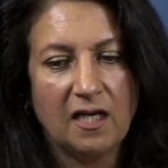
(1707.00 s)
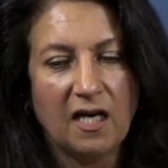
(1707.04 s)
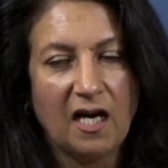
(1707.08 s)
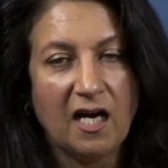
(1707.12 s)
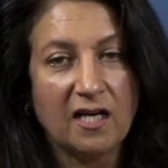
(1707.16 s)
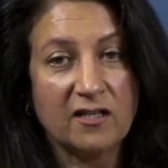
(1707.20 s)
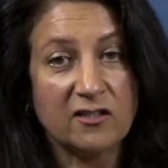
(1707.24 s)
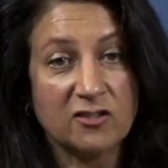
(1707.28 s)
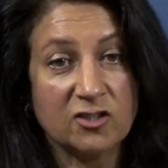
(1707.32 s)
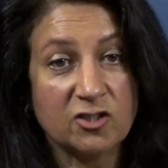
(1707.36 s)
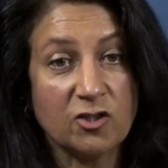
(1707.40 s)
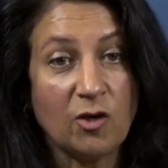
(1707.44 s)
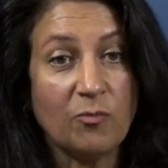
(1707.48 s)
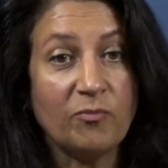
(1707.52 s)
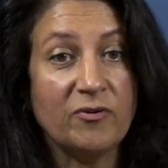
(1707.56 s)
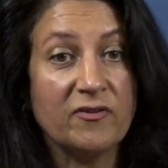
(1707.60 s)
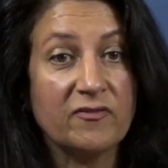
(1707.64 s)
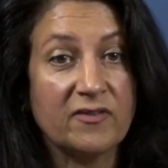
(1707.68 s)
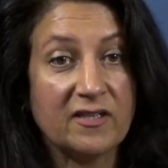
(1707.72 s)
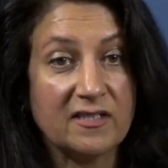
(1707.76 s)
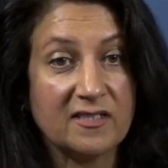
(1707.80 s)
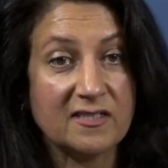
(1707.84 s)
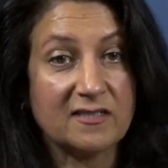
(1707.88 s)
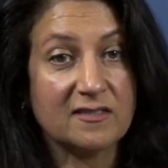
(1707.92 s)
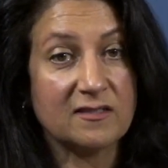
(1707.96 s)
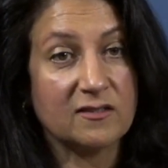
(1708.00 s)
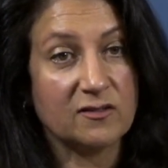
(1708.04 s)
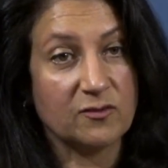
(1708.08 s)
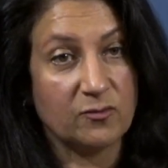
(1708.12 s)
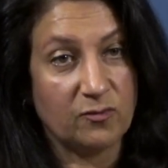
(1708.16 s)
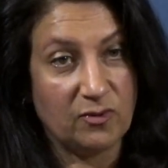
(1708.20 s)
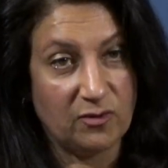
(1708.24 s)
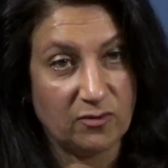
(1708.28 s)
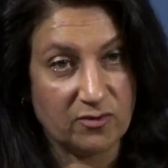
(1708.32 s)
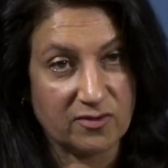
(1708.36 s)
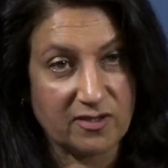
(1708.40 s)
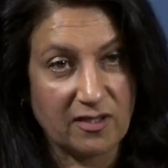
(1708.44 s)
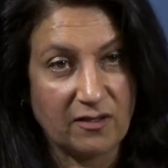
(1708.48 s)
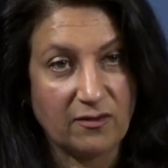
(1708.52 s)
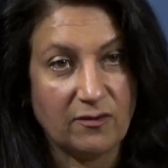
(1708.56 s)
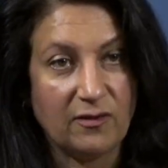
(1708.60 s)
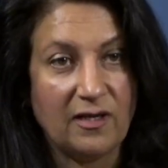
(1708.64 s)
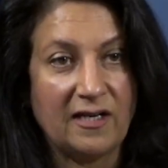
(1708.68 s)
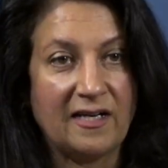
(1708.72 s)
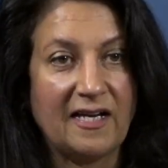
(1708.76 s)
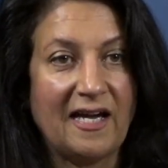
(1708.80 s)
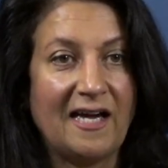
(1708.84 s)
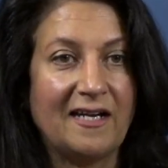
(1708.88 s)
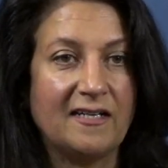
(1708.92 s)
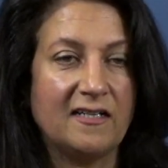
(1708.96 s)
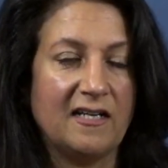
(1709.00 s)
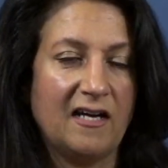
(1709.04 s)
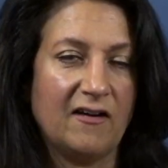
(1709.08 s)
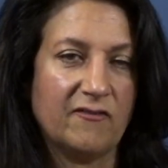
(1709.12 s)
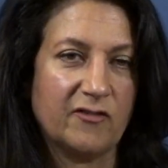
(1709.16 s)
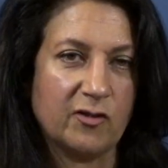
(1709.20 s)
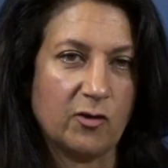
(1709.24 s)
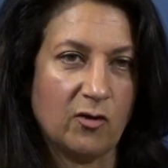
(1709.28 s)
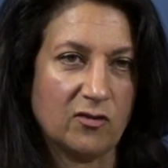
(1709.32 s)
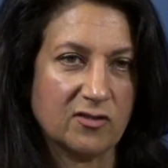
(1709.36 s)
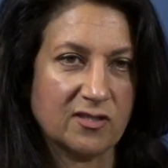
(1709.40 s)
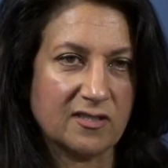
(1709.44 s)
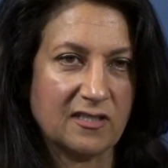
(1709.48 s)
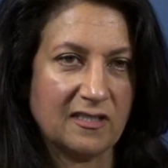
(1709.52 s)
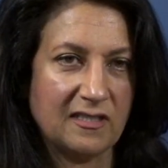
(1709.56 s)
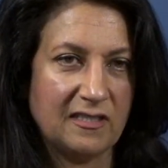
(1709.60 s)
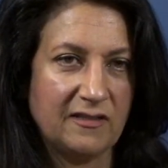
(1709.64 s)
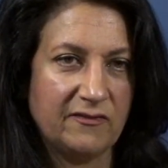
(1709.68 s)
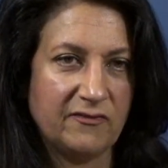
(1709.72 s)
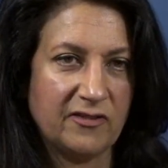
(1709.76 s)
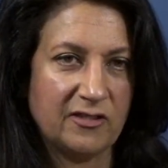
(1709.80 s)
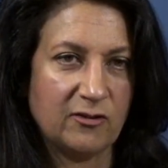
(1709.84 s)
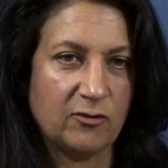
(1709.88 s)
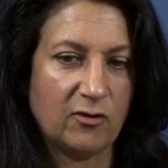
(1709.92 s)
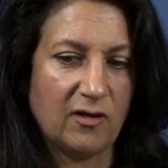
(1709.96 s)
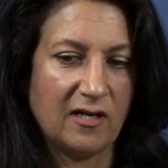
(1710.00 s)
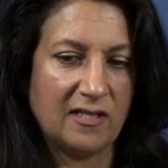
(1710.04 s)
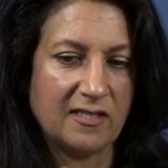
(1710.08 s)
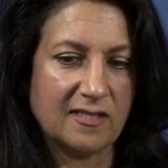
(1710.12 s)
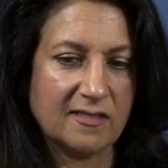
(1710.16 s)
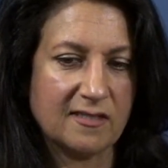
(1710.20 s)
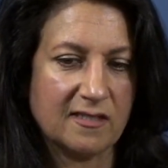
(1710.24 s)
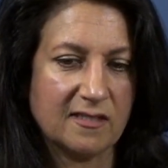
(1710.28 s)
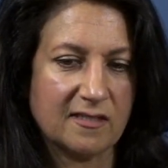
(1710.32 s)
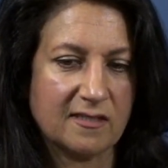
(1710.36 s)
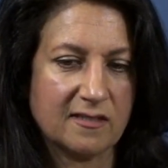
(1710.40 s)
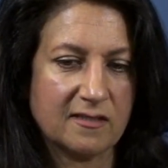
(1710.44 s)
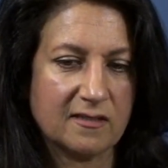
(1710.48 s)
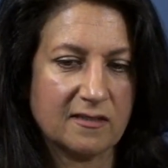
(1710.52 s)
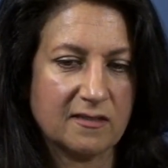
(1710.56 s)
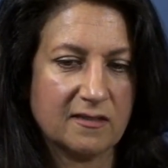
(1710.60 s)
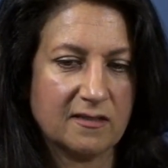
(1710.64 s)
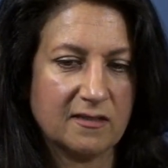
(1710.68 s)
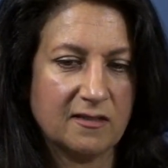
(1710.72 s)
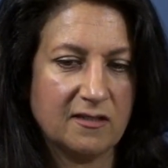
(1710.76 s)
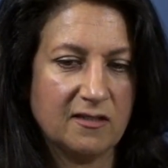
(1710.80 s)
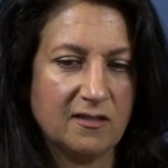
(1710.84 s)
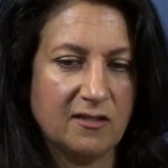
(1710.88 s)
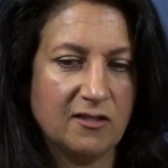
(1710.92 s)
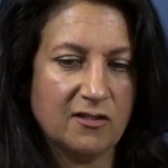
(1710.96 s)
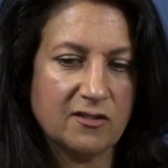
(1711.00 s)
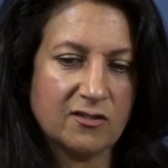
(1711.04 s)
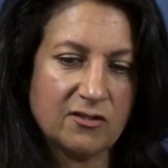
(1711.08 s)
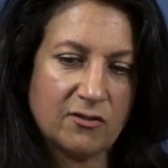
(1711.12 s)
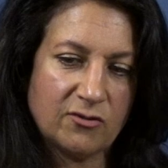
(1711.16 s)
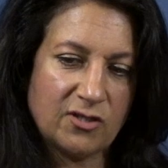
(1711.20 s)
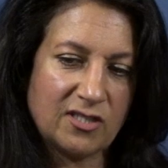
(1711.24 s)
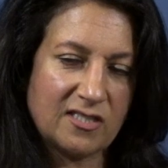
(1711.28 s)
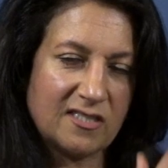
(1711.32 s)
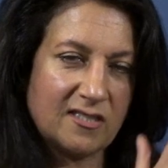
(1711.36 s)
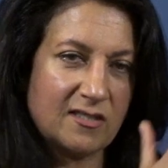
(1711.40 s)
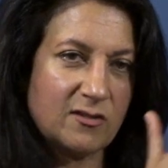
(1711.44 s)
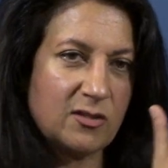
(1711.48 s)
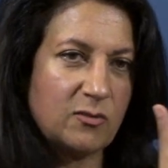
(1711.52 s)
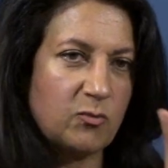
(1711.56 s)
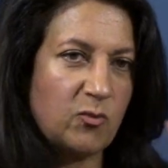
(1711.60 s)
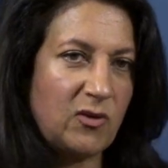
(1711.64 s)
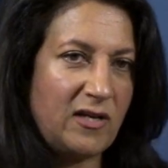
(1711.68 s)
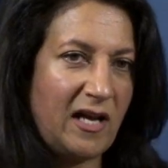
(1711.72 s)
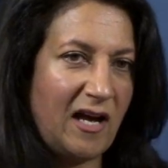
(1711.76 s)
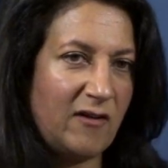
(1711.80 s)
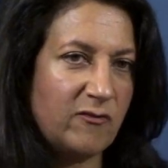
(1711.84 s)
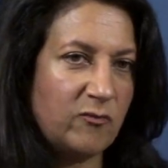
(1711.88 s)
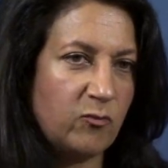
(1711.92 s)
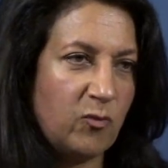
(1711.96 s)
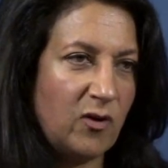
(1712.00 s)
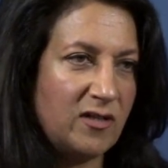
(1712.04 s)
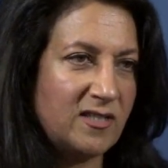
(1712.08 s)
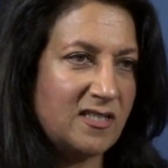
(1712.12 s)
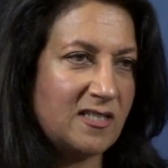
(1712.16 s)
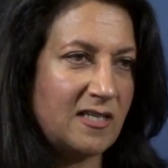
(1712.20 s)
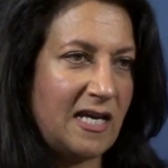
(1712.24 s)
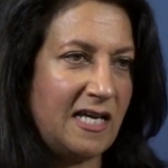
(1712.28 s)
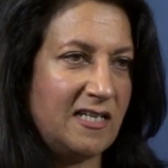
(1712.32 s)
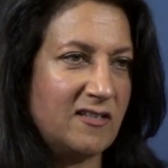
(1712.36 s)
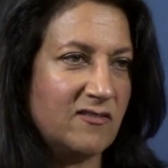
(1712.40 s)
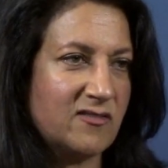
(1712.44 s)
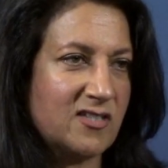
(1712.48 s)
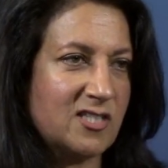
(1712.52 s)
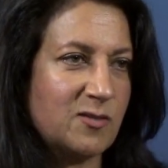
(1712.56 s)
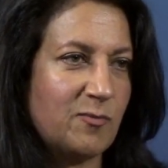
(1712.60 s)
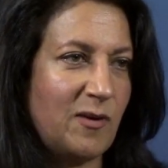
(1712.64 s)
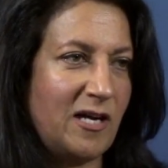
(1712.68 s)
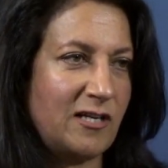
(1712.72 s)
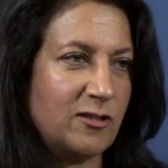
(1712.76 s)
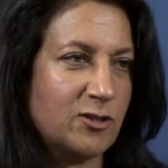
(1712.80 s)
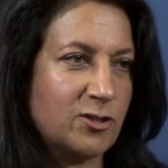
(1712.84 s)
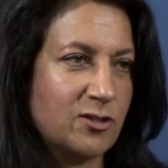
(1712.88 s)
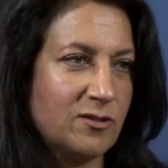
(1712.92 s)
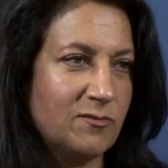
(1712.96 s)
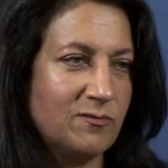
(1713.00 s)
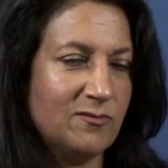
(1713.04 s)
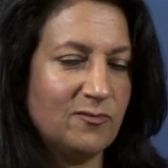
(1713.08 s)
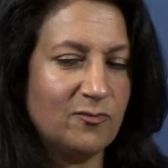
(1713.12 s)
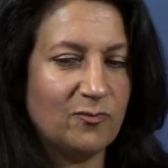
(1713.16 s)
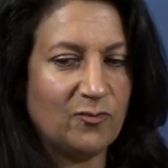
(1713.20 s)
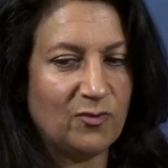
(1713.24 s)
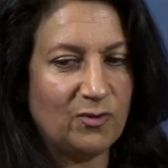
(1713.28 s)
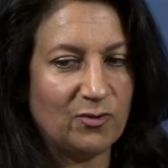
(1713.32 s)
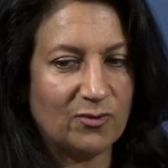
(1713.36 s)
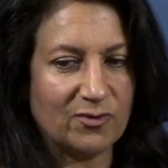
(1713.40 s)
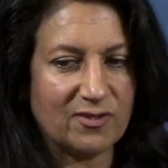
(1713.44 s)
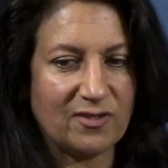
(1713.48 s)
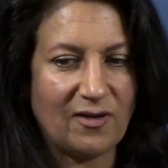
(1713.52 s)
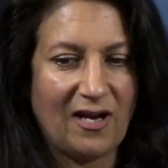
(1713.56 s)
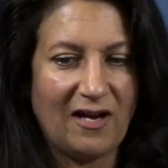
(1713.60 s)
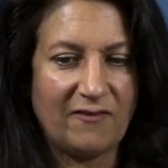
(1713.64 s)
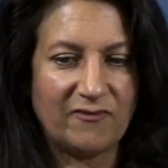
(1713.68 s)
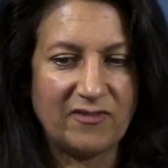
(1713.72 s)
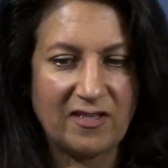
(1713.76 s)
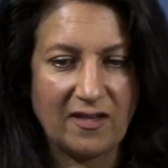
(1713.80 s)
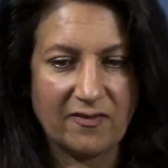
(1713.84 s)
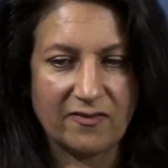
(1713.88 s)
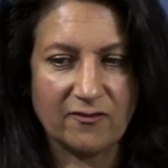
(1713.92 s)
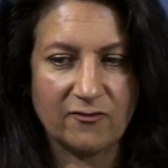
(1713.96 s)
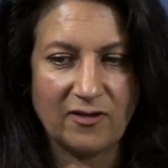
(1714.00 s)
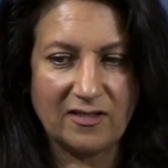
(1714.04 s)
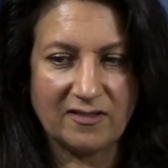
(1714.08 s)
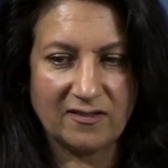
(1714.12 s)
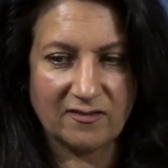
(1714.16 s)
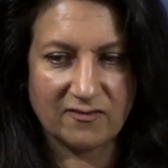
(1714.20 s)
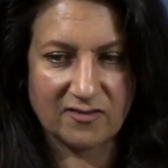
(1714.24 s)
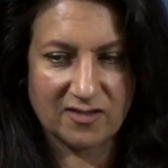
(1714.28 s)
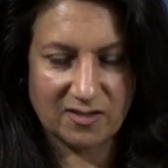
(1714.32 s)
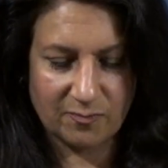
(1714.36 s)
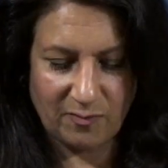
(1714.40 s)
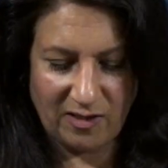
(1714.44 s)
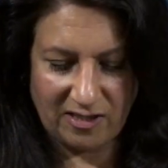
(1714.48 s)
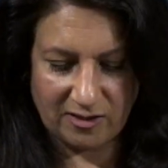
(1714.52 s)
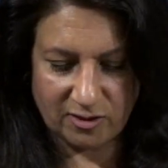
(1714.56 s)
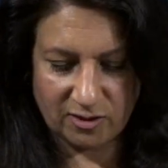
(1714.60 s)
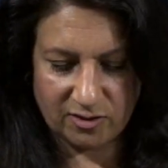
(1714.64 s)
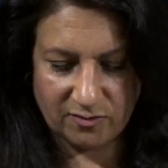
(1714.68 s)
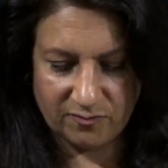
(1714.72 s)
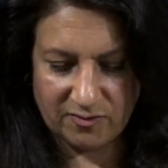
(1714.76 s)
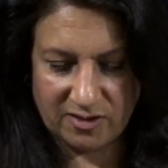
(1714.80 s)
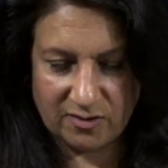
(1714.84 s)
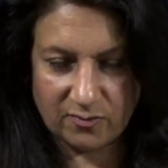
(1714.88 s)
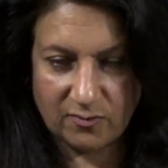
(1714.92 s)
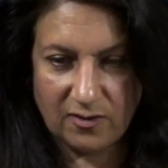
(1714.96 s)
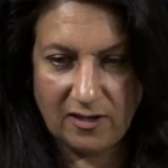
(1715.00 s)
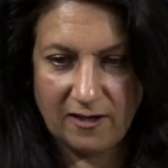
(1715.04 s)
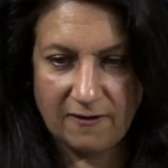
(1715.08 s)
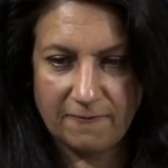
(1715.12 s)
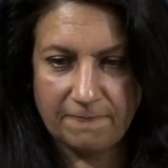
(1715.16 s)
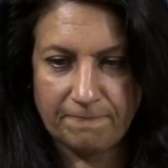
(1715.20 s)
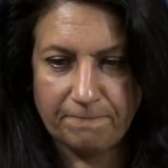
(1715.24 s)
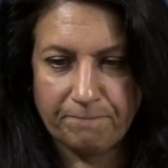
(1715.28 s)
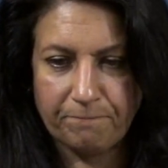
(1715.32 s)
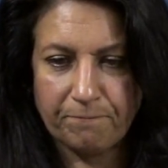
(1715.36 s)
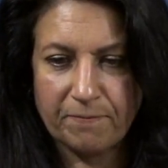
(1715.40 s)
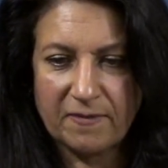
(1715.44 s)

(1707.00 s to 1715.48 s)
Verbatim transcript: And on top of this, we also, again, have the cost of living crisis. So just as we have one end of the spectrum, we also have the other end of the spectrum as well.